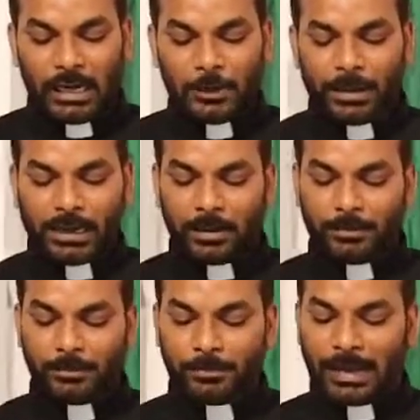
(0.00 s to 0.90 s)
It
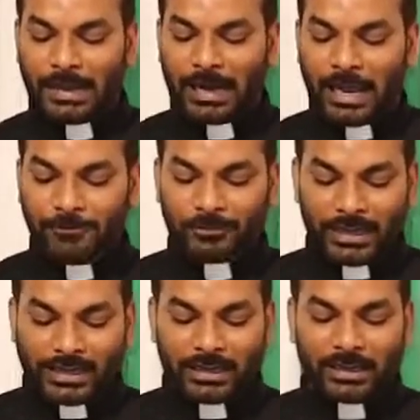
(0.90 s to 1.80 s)
became a
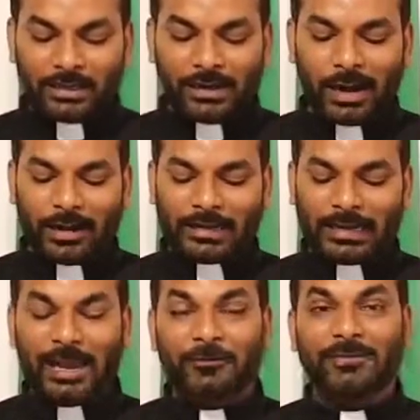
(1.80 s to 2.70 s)
life-threatening and
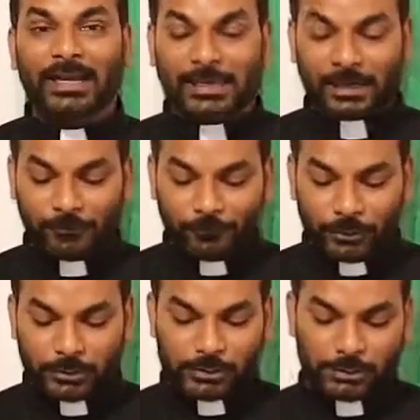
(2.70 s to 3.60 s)
life-taking
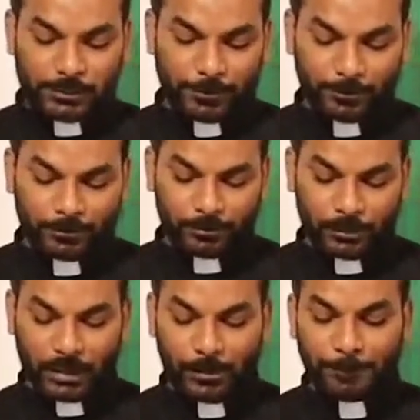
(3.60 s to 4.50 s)
force.
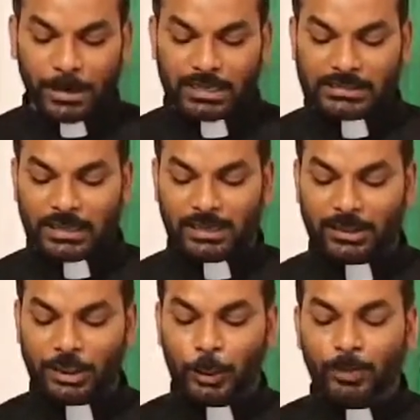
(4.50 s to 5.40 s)
Based
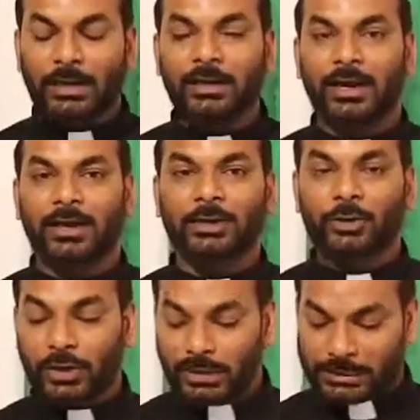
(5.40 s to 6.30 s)
on the human cry
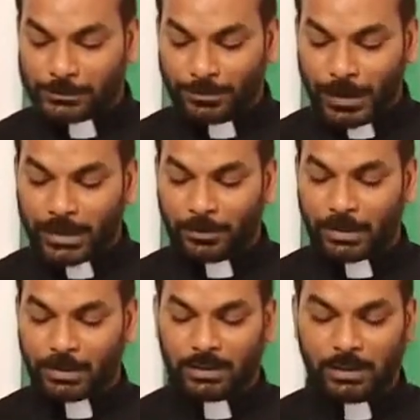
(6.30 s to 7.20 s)
during this
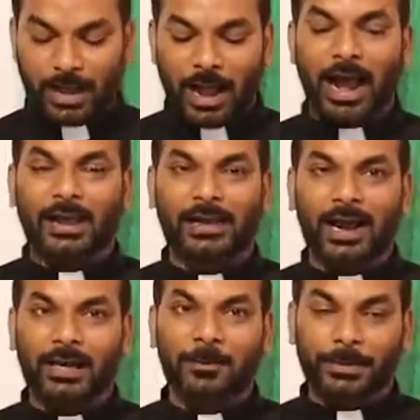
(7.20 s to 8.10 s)
pandemic, I
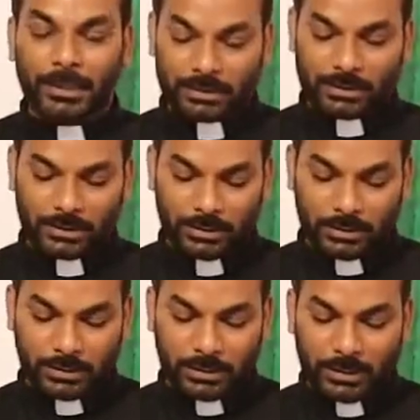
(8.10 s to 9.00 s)
can't breathe.
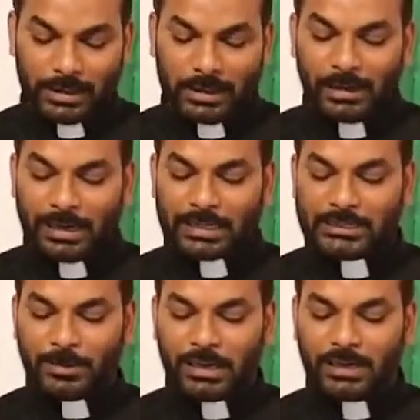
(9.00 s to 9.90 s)
Let
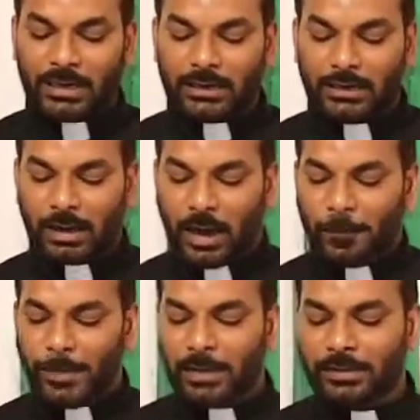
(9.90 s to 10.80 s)
us meditate
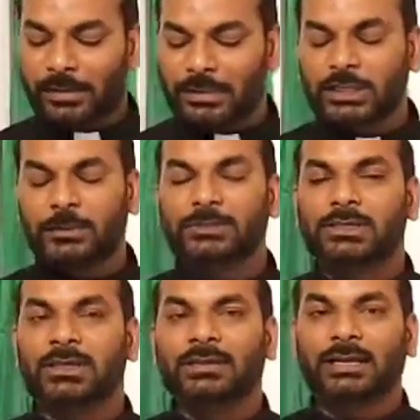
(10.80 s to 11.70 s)
upon the
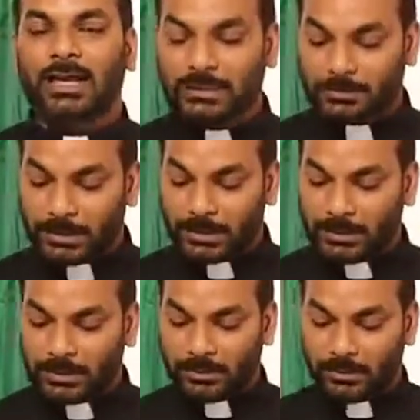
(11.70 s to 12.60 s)
scripture that has
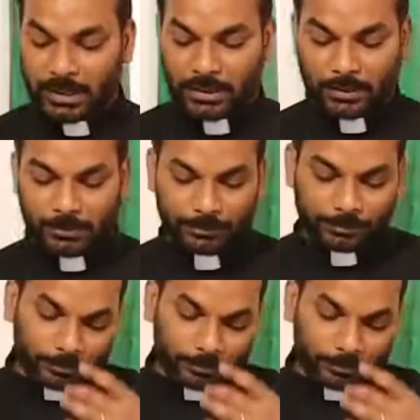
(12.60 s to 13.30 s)
been read.